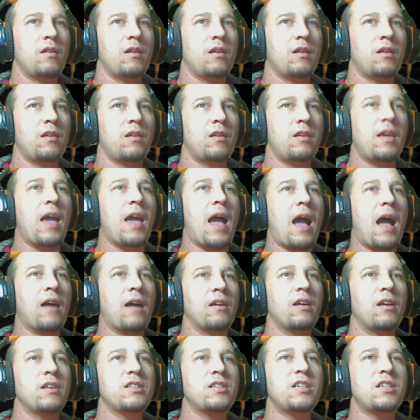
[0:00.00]
Yeah,
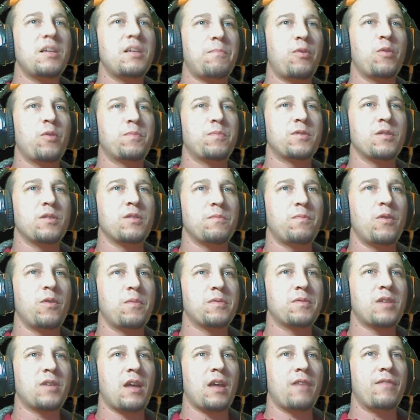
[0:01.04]
and see, Poop's
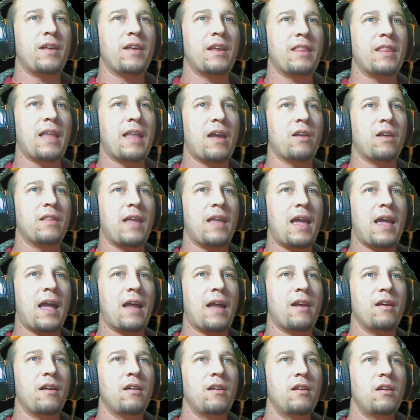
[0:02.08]
kind of hitting that on the
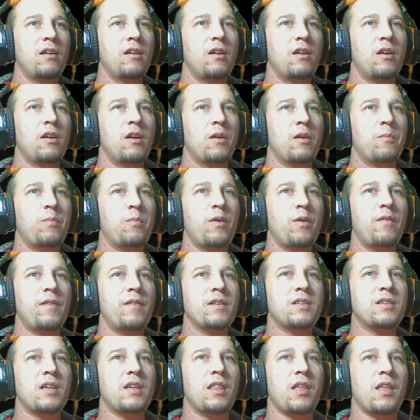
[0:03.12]
head.
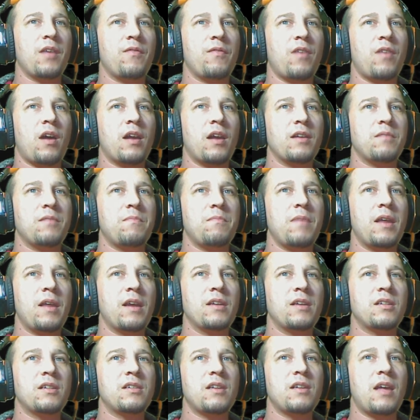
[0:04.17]
Previously, they have not
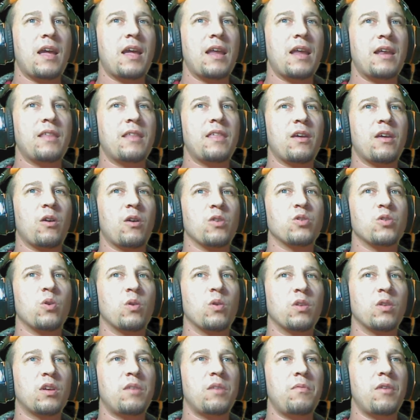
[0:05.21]
admitted anything or told
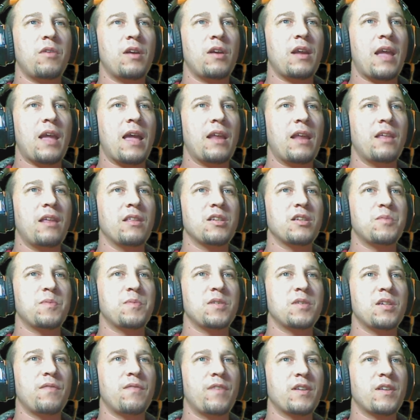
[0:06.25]
the community any of the
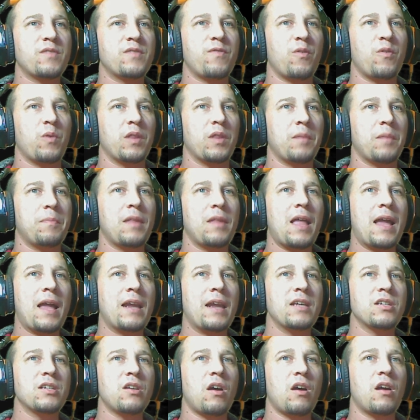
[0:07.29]
specifics for what the plan
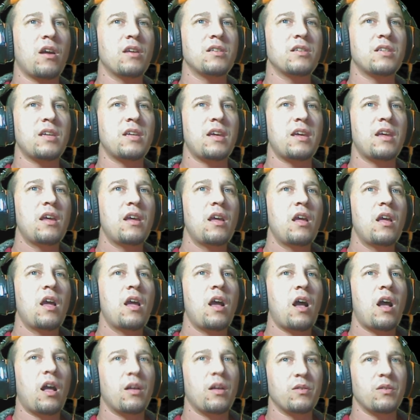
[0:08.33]
is. Honestly,
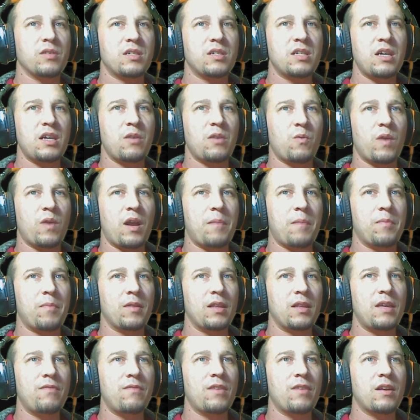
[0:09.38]
I'll see it when I
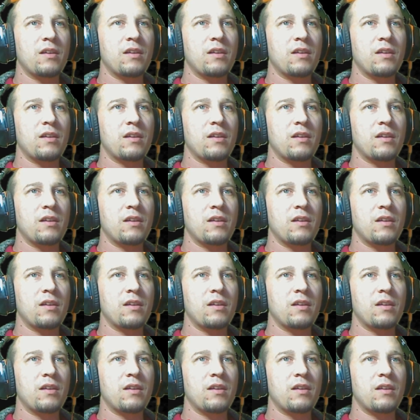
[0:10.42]
believe it.